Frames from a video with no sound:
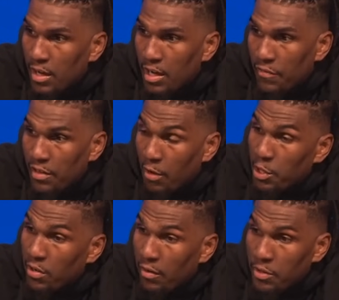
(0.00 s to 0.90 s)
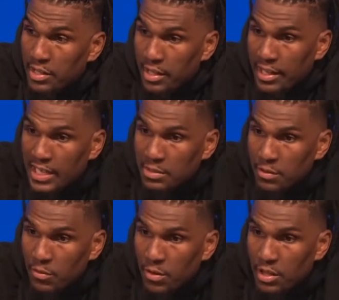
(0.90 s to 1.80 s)
I feel like we hit the glass
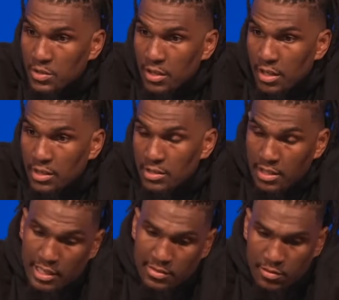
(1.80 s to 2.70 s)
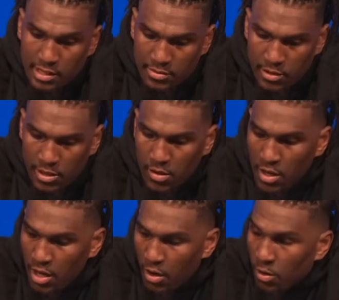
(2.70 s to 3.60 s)
pretty well as well
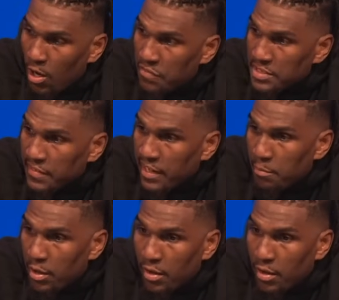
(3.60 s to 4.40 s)
on the offensive end,